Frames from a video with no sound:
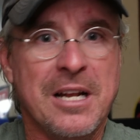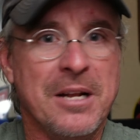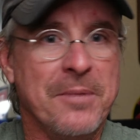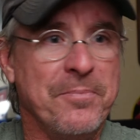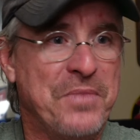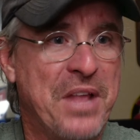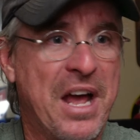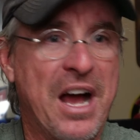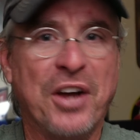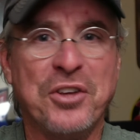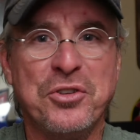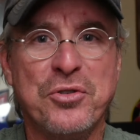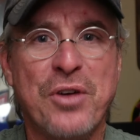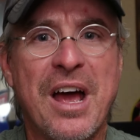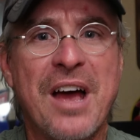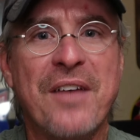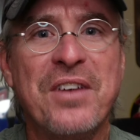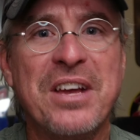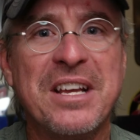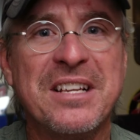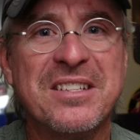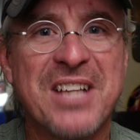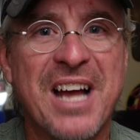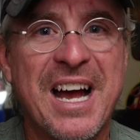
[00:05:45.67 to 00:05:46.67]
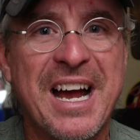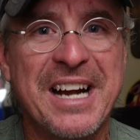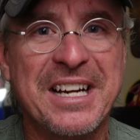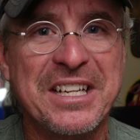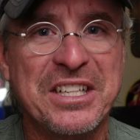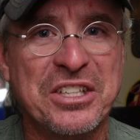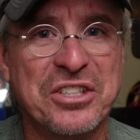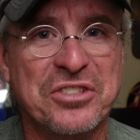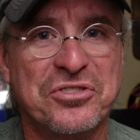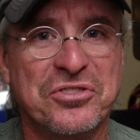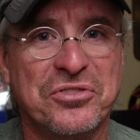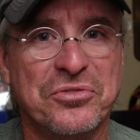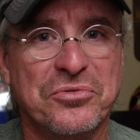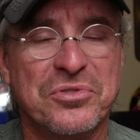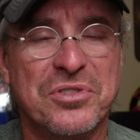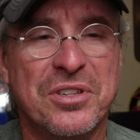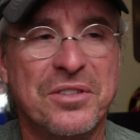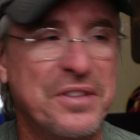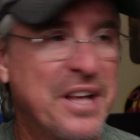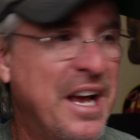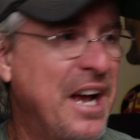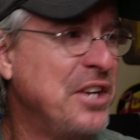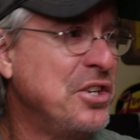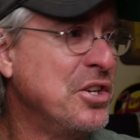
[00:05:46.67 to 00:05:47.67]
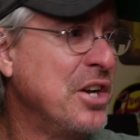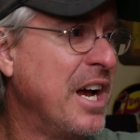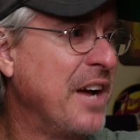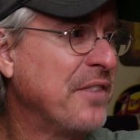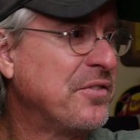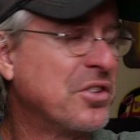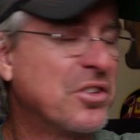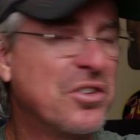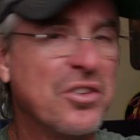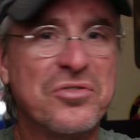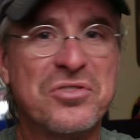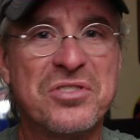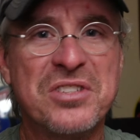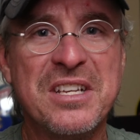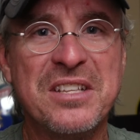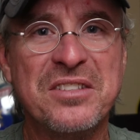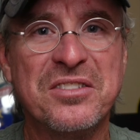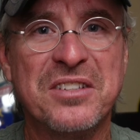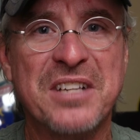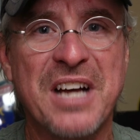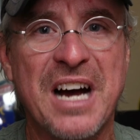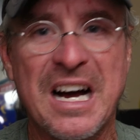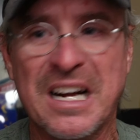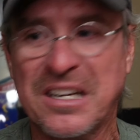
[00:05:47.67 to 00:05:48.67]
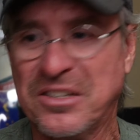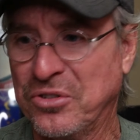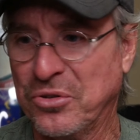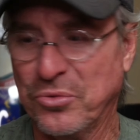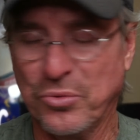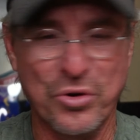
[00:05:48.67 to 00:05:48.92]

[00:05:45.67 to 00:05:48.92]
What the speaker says: Now you have anxiety issues. Now you have to go see the doctor.